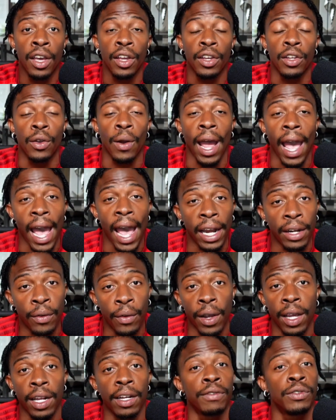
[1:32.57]
your ad
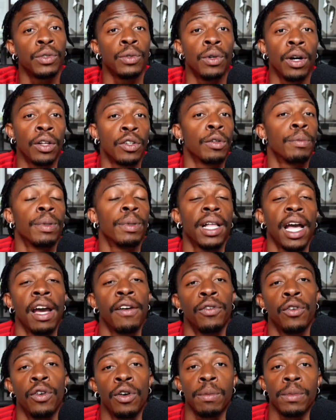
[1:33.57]
creative to other
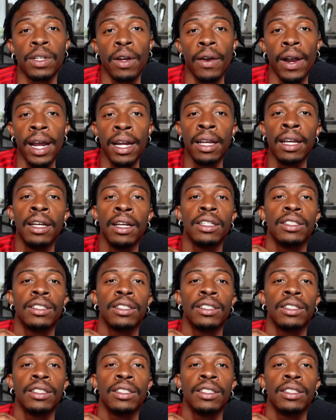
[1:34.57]
platforms. All right.